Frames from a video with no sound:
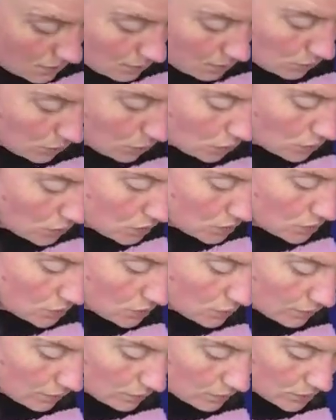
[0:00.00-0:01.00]
You can do
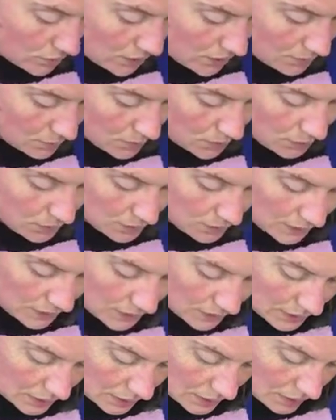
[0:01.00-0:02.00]
whatever shapes you
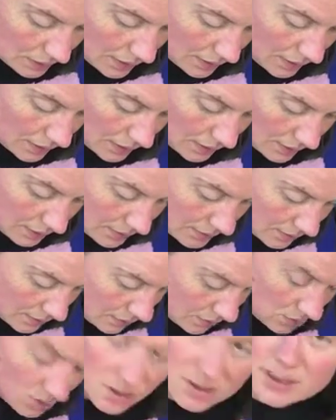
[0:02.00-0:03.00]
like and
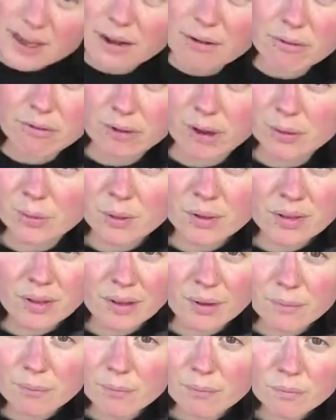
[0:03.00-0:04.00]
just have fun with it.
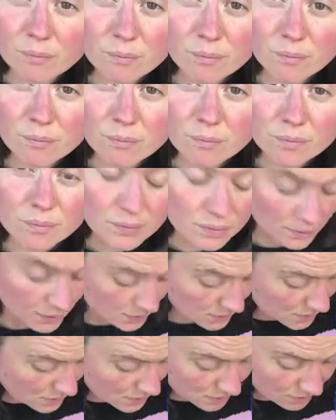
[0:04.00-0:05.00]

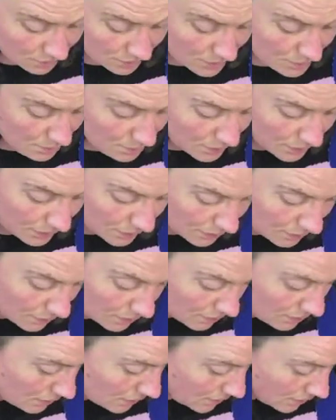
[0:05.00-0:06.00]
This is the fun bit.
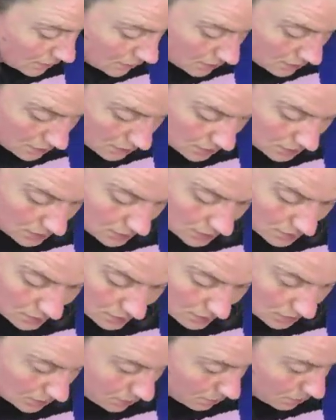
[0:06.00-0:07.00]

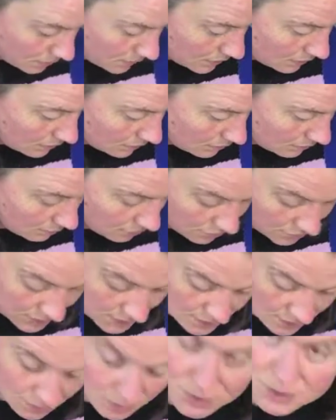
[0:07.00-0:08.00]
Complete
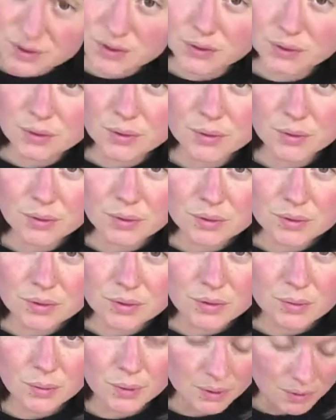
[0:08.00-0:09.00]
freedom to
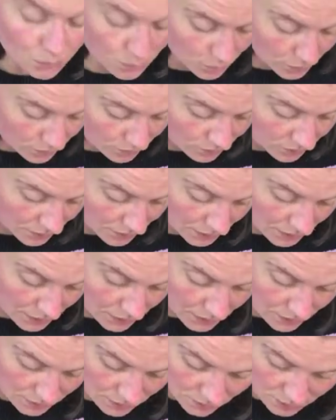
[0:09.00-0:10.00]
do what you want,
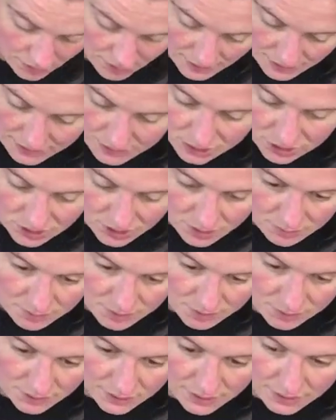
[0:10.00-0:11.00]
really. Create any shapes
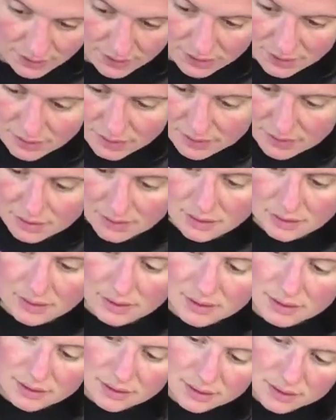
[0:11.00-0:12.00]
you like.
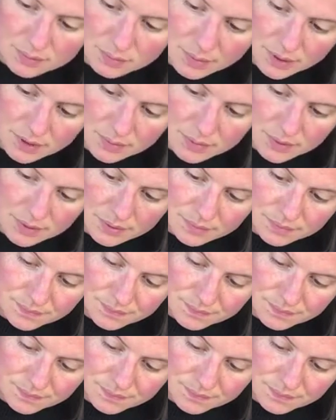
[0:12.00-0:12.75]
Experiment.